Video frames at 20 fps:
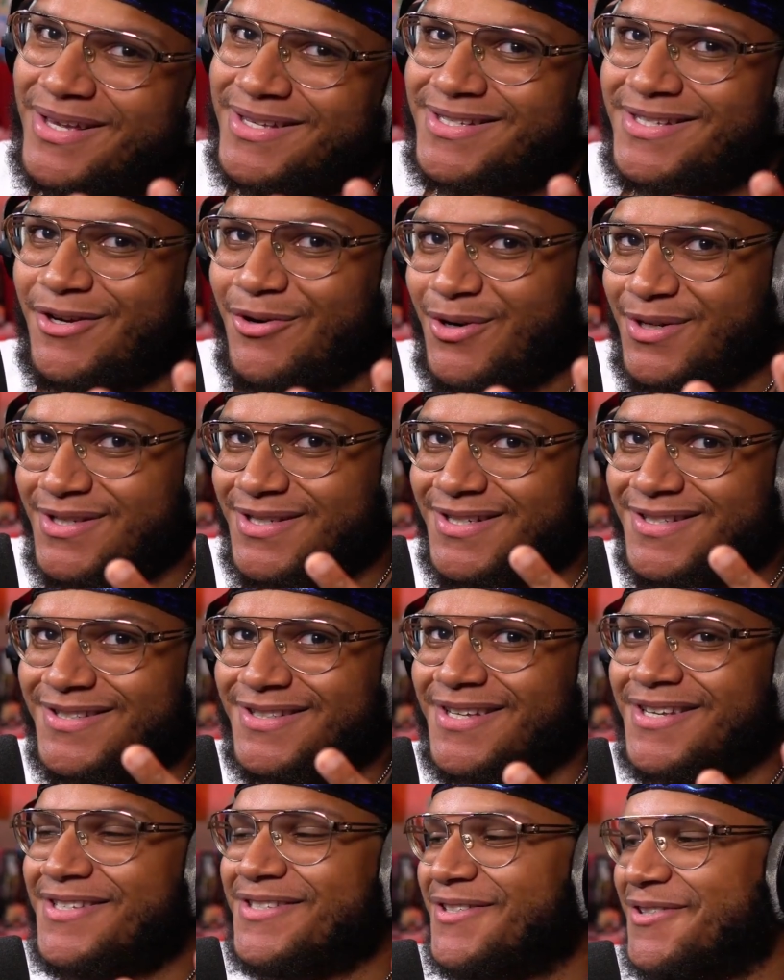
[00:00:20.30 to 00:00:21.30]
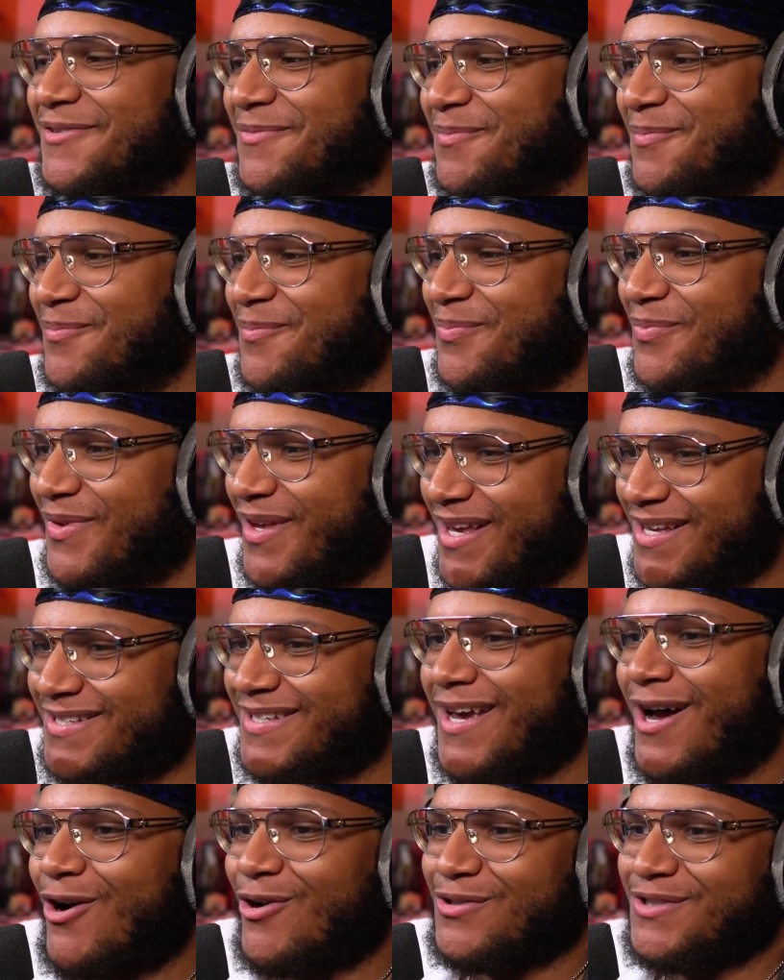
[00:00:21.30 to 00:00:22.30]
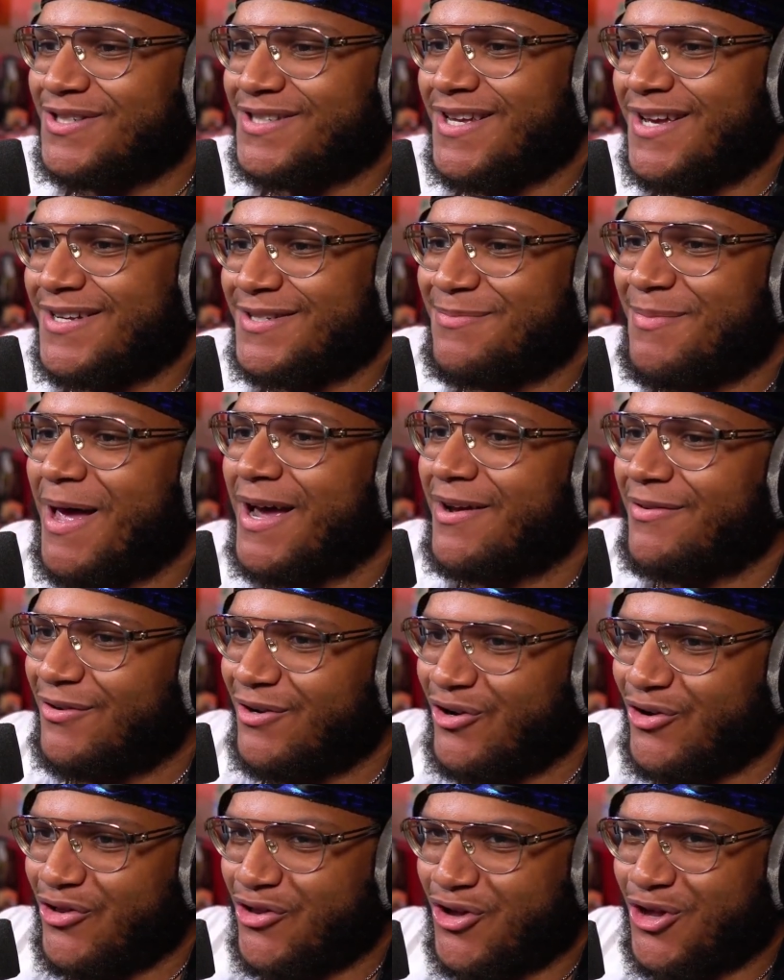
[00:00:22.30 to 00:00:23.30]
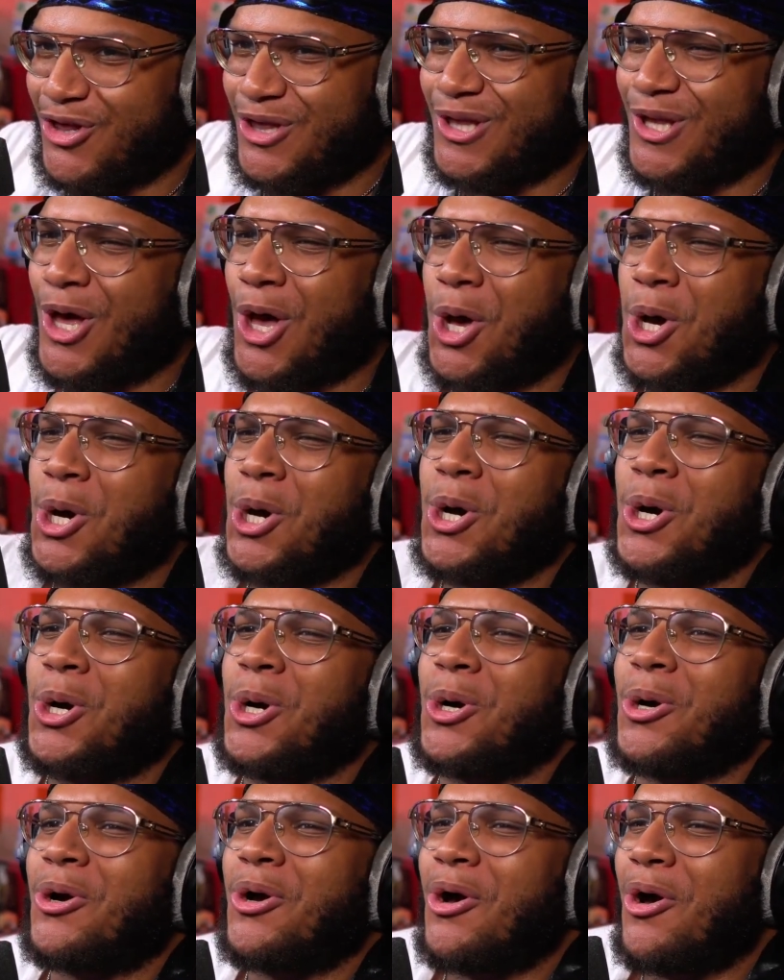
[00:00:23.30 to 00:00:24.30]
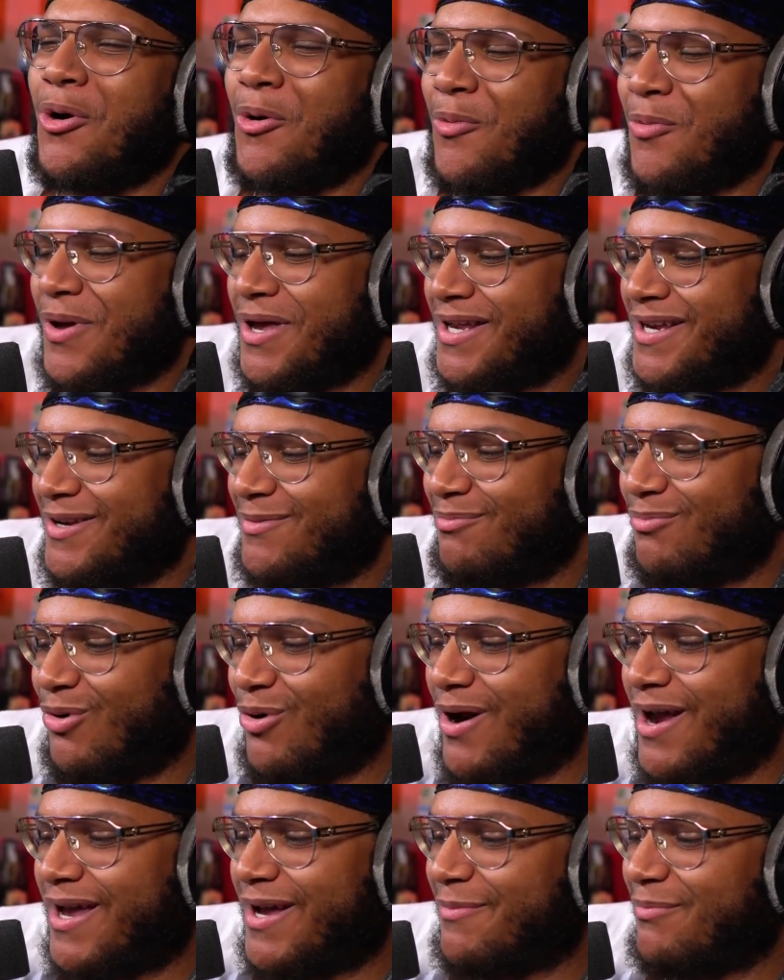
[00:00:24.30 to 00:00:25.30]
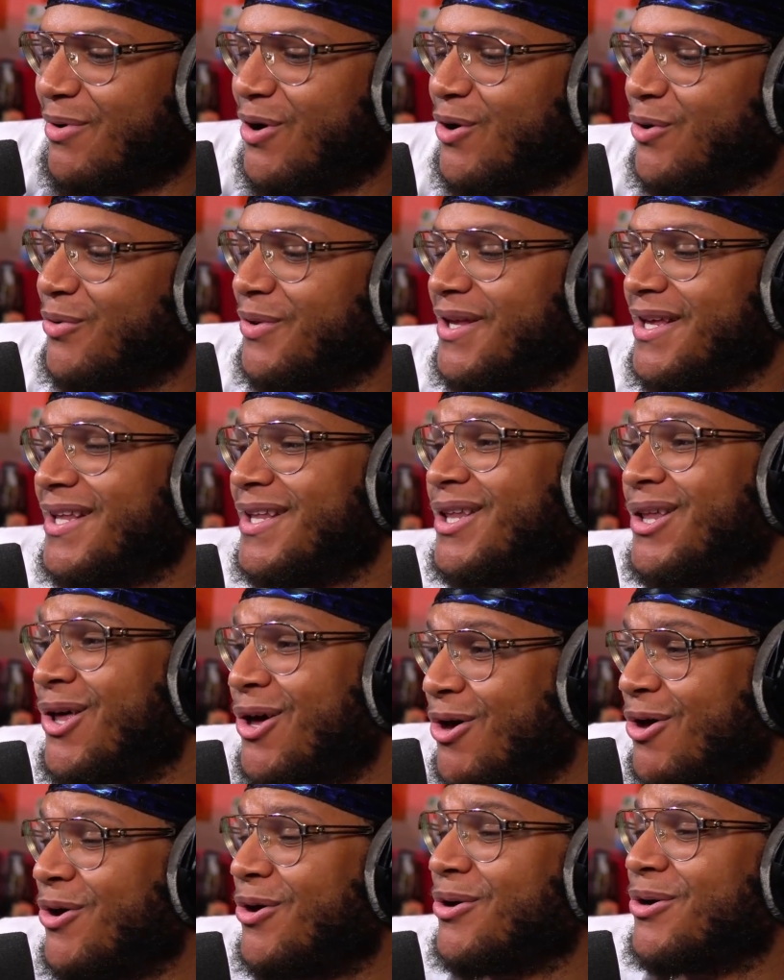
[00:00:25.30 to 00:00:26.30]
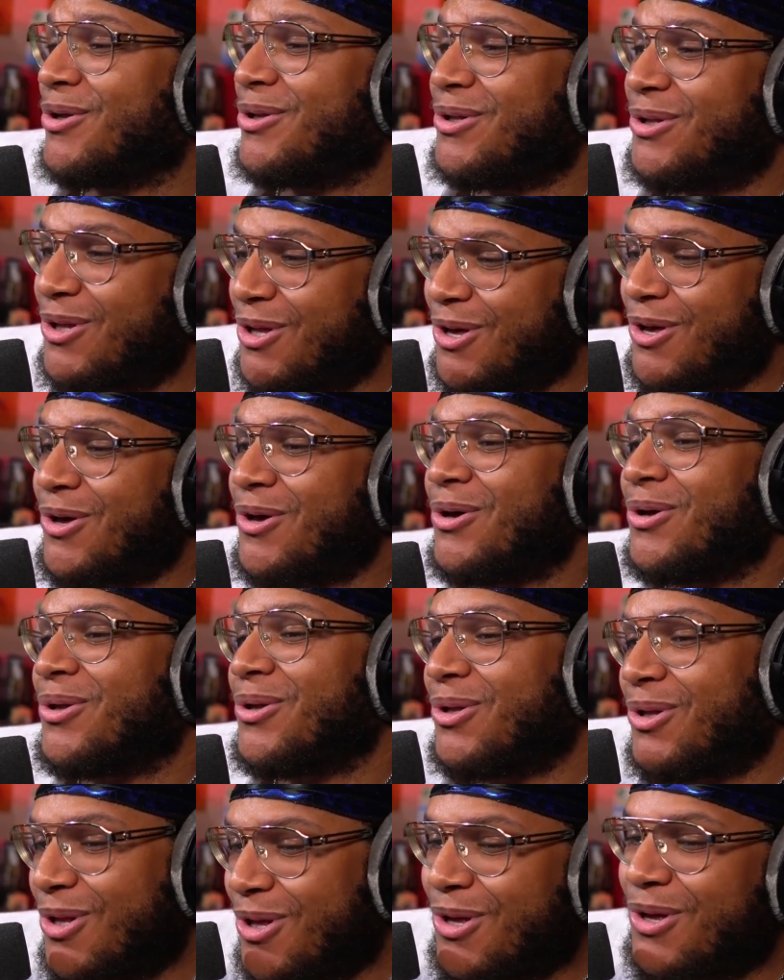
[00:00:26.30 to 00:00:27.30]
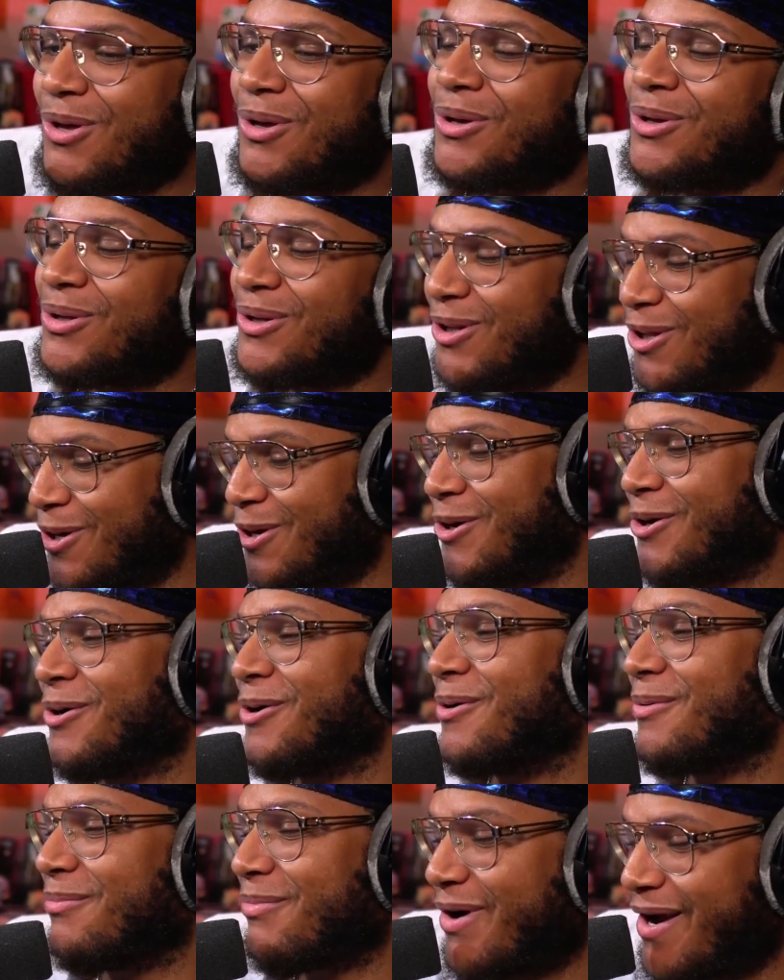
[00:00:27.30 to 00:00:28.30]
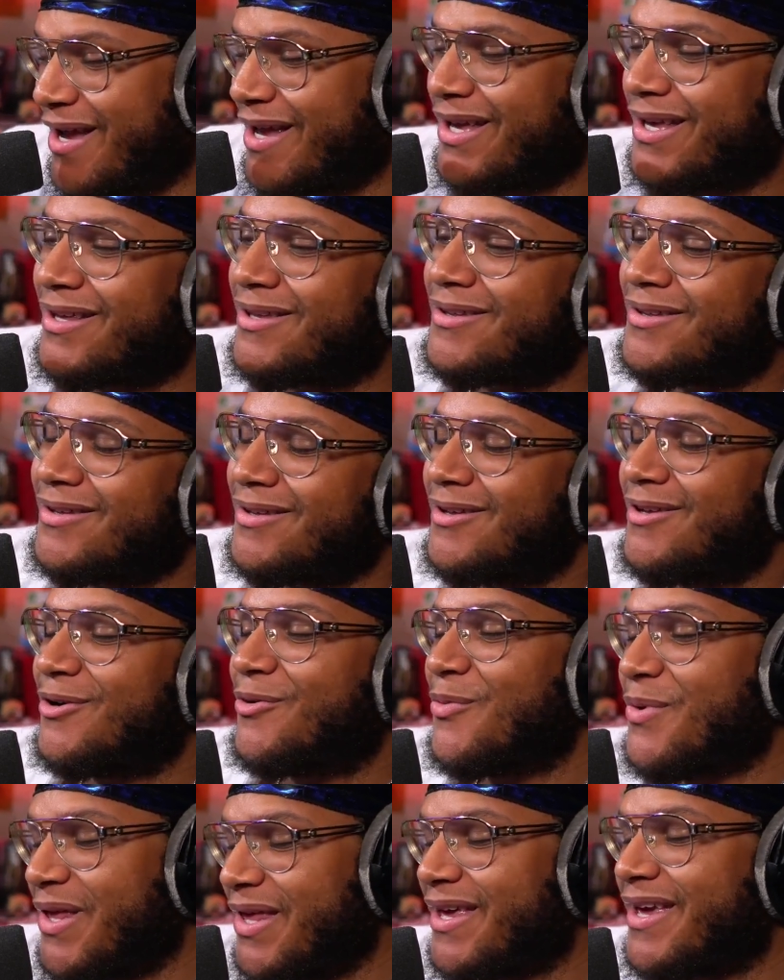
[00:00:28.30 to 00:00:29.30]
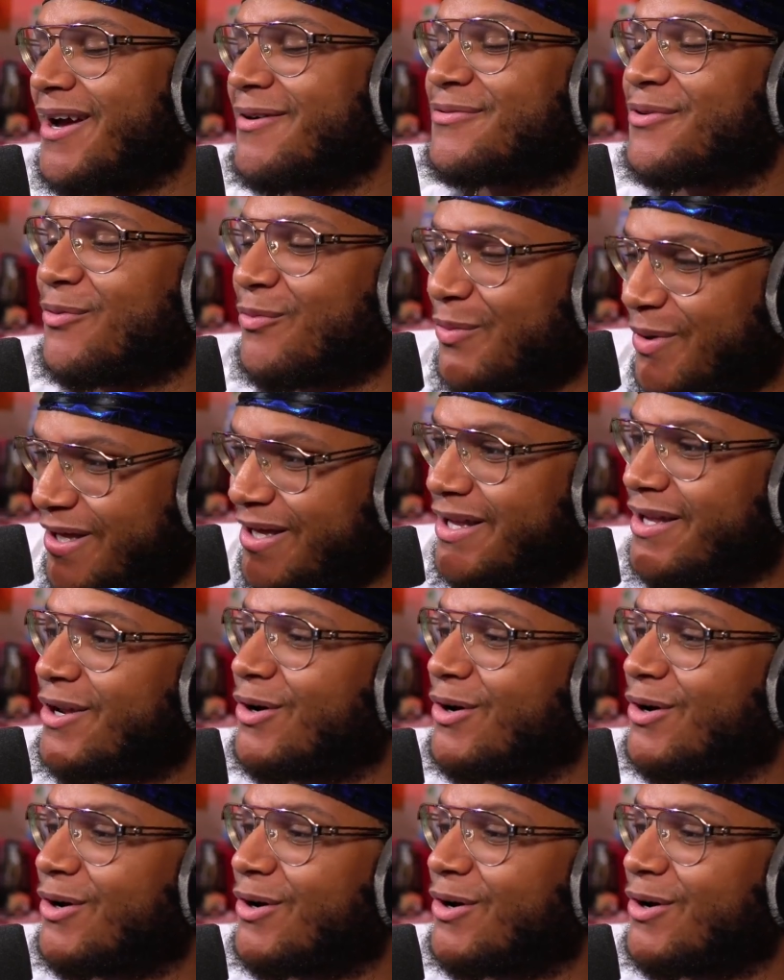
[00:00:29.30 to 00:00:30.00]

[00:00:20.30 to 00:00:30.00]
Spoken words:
series of the season. Isekai Ojisan is back after the long awaited break, bro. The long break. Week after week, no